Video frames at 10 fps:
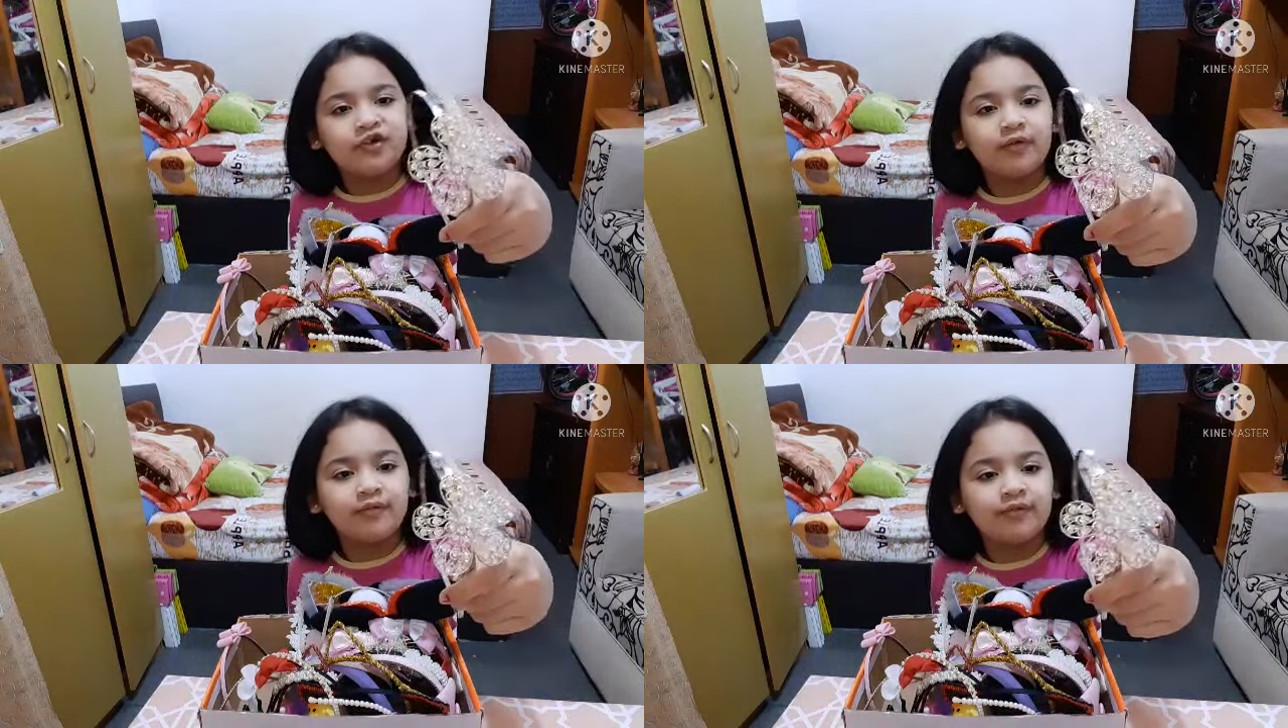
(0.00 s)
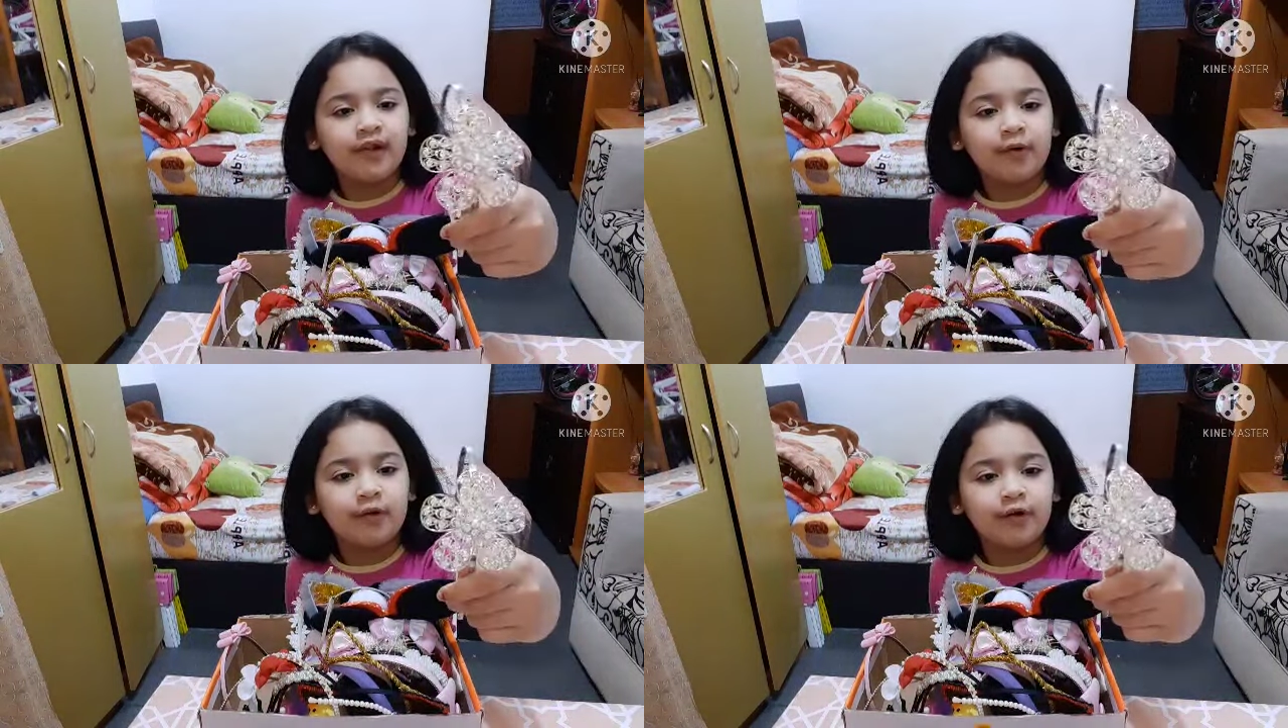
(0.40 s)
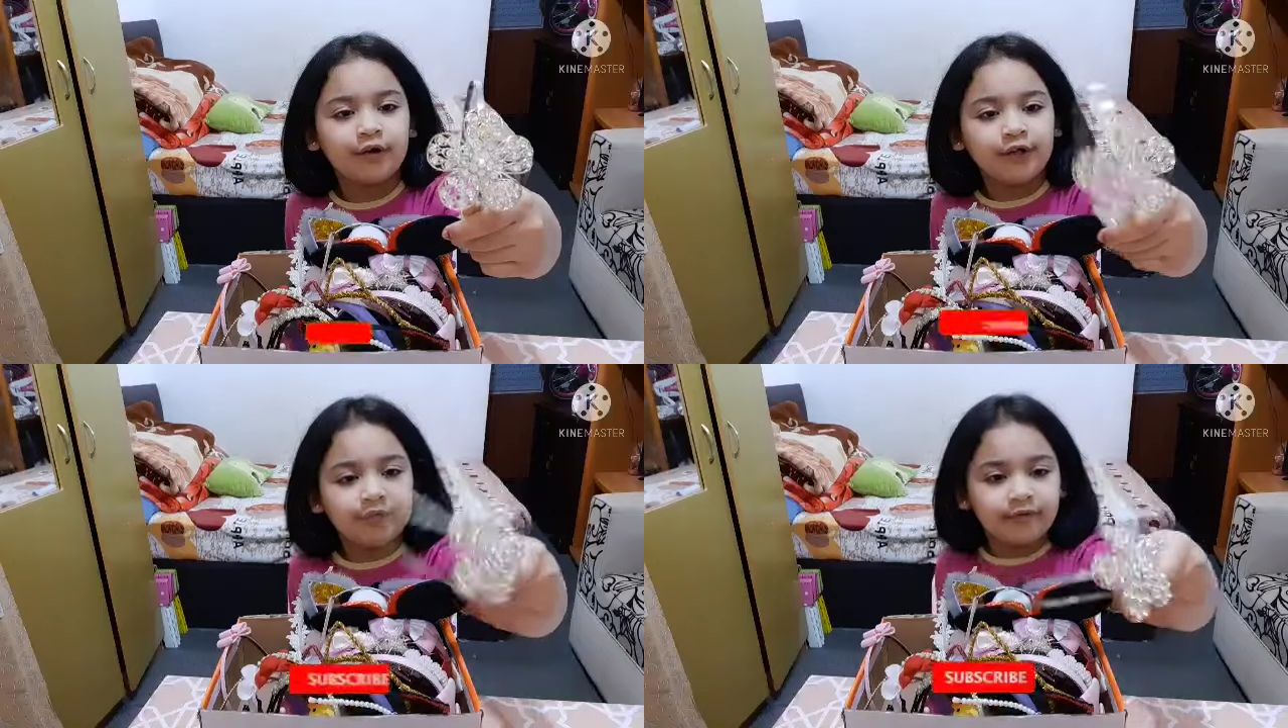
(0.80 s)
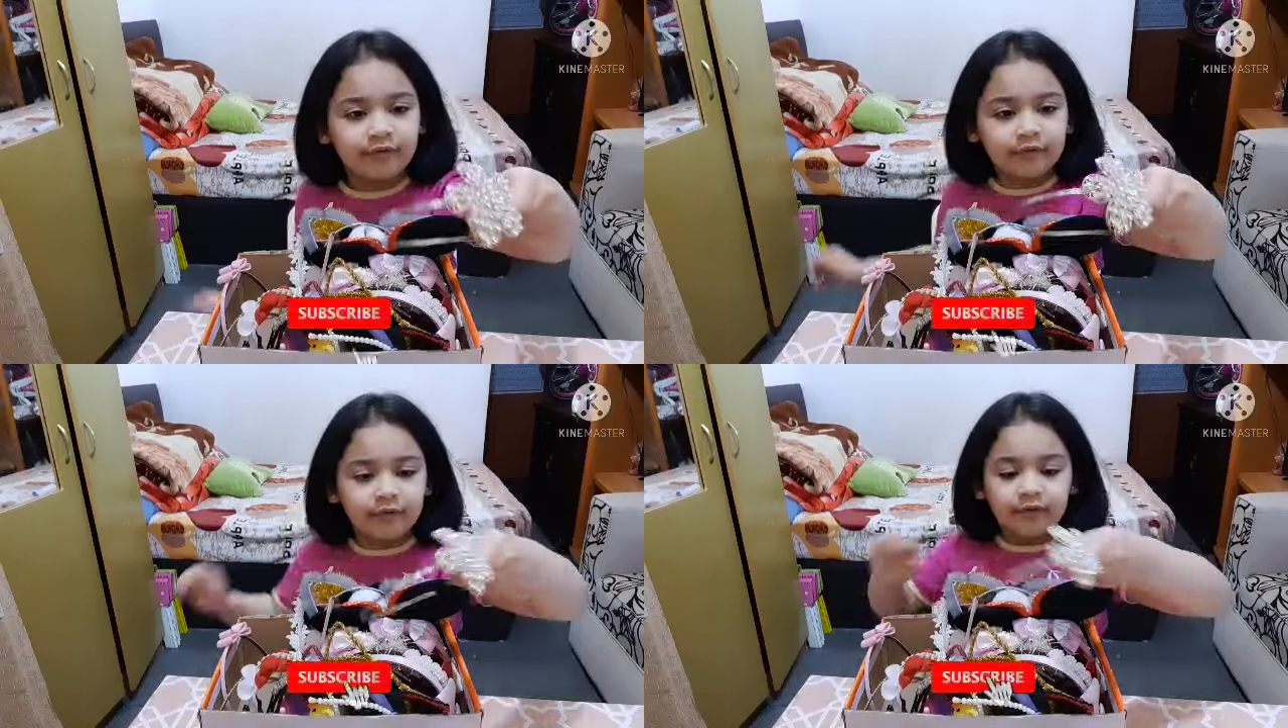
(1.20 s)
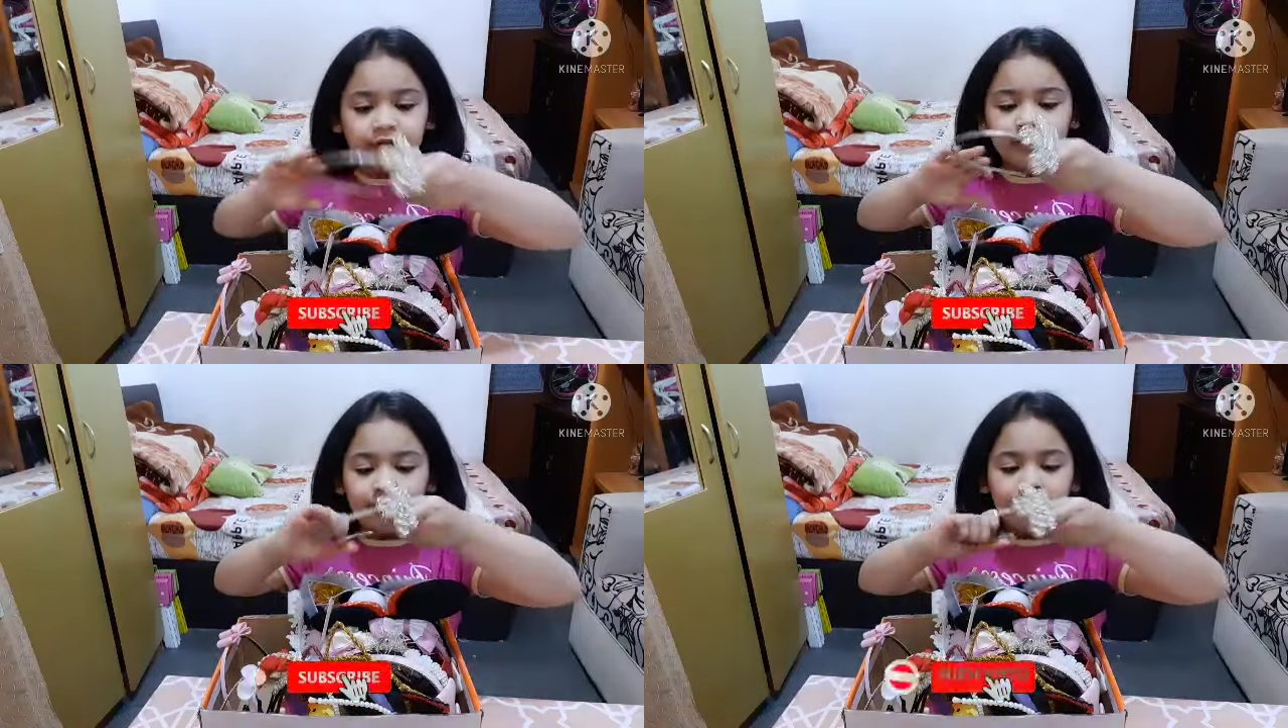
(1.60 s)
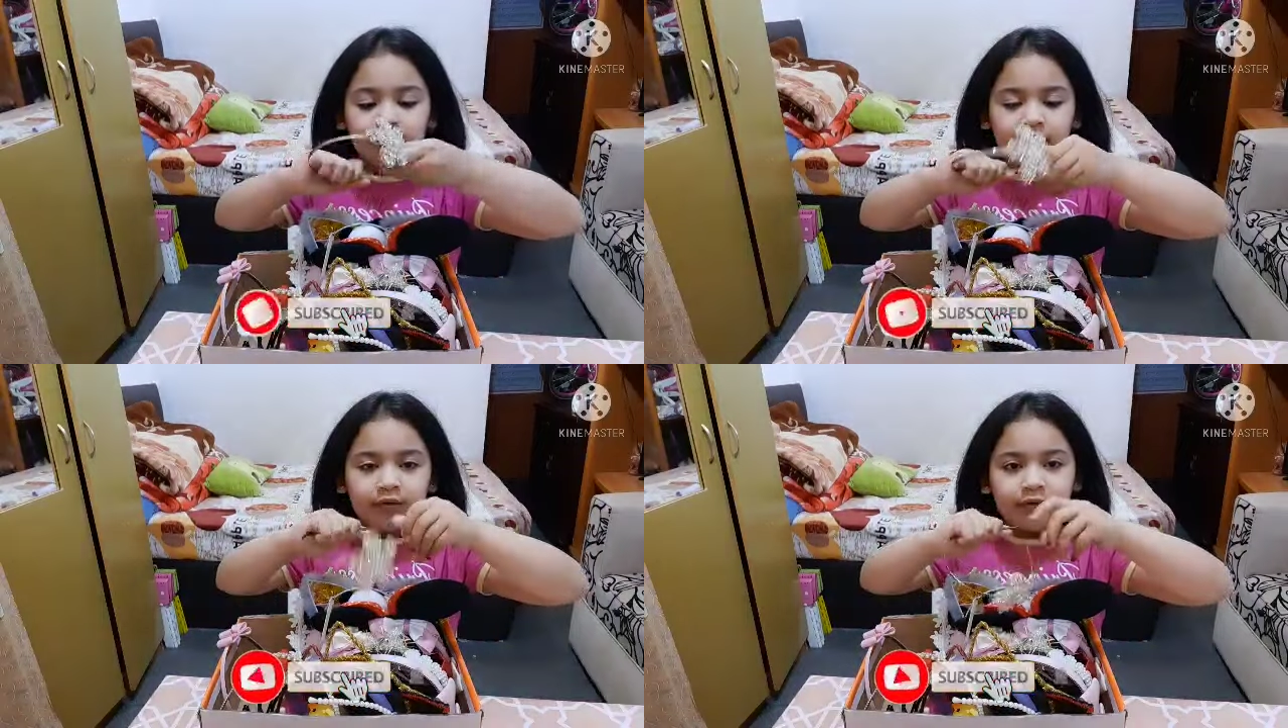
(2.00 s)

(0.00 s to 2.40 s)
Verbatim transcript: gem flower on it.